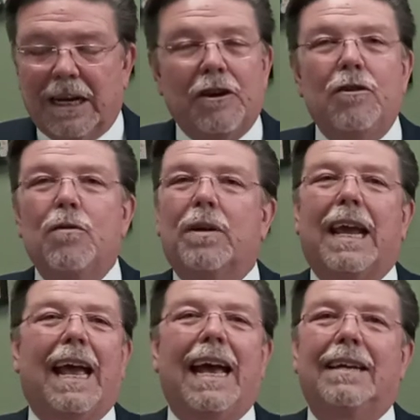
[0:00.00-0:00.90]
and you
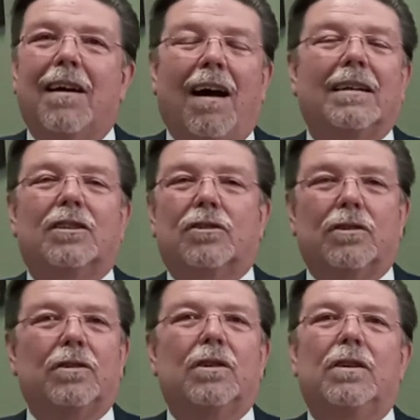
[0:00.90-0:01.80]
cannot
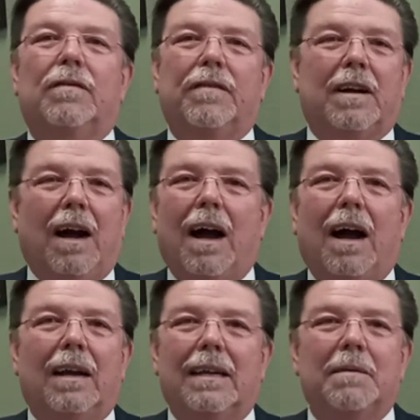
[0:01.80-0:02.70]
serve
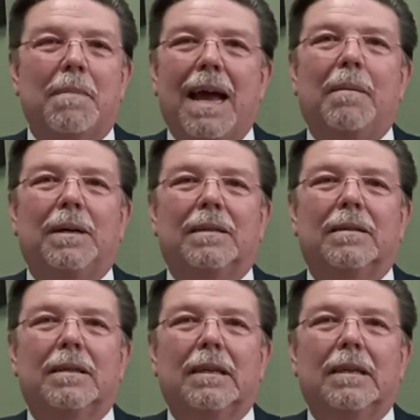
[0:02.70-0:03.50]
God and mammon.